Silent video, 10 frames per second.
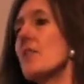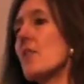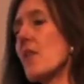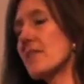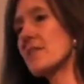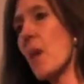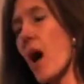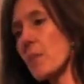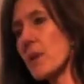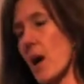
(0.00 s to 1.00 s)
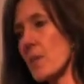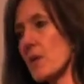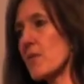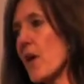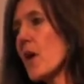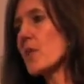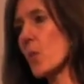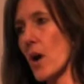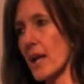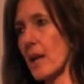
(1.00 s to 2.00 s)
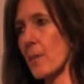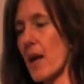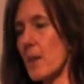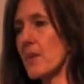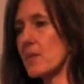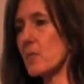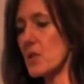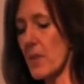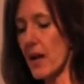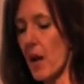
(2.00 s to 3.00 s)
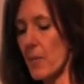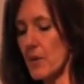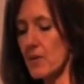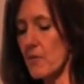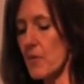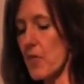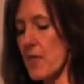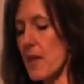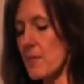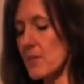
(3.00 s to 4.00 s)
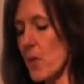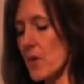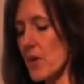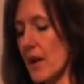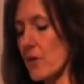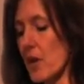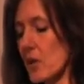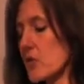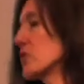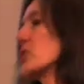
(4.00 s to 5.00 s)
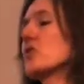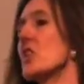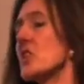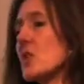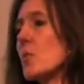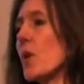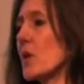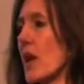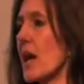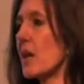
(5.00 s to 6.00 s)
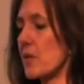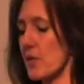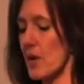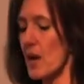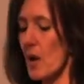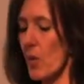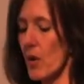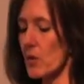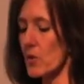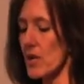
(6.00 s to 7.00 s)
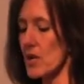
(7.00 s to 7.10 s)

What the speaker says: There are some upcoming further working papers which pick up on different themes, one on agriculture and nutrition, one on health, one on